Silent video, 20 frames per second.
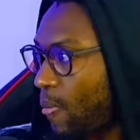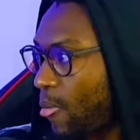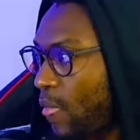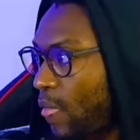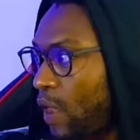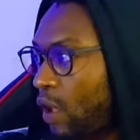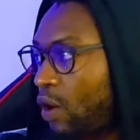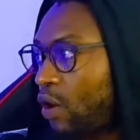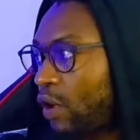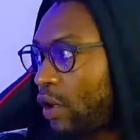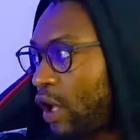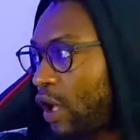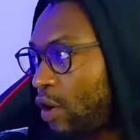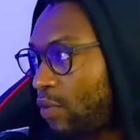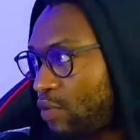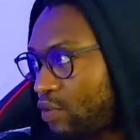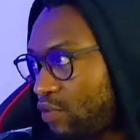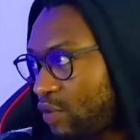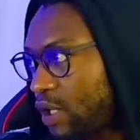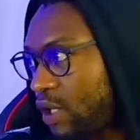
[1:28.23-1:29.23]
Okay, I'll
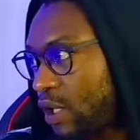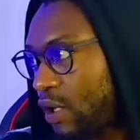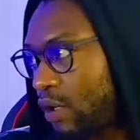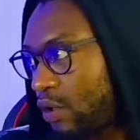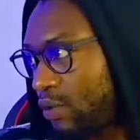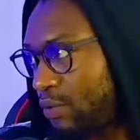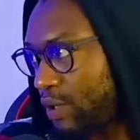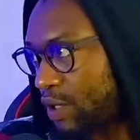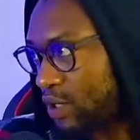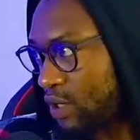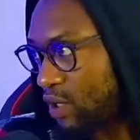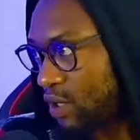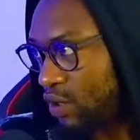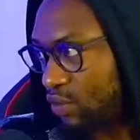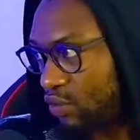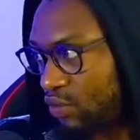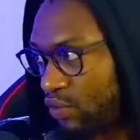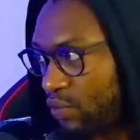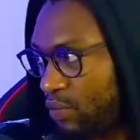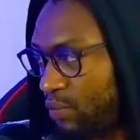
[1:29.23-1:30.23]
be reading your comments in the
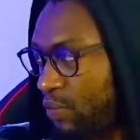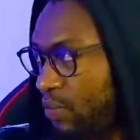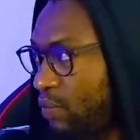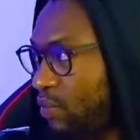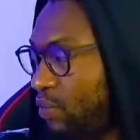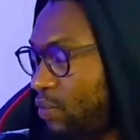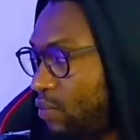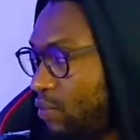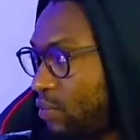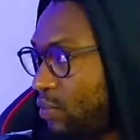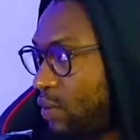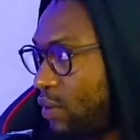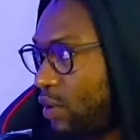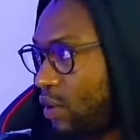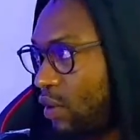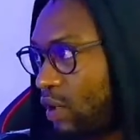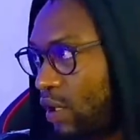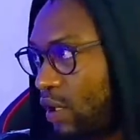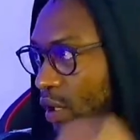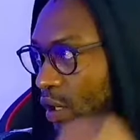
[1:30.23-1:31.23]
group,
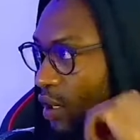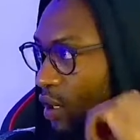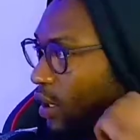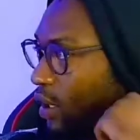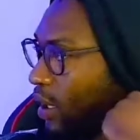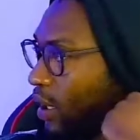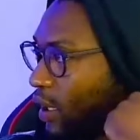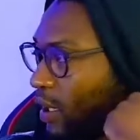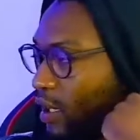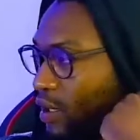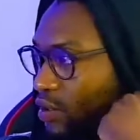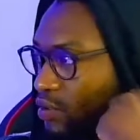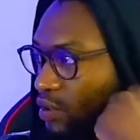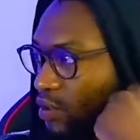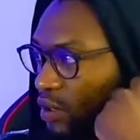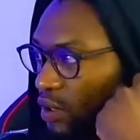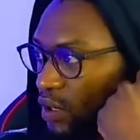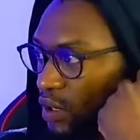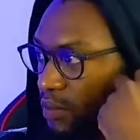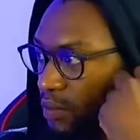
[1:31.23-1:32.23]
okay, and
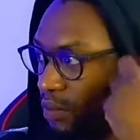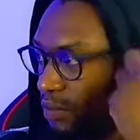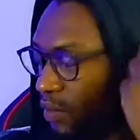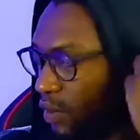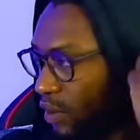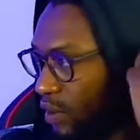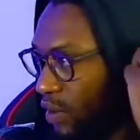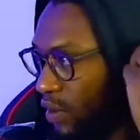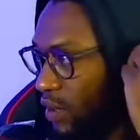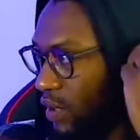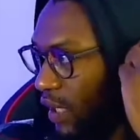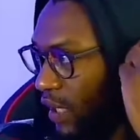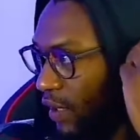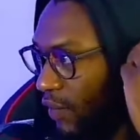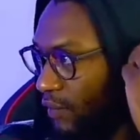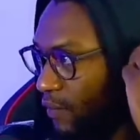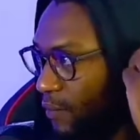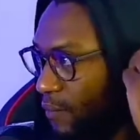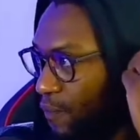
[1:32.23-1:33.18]
answering them on this live.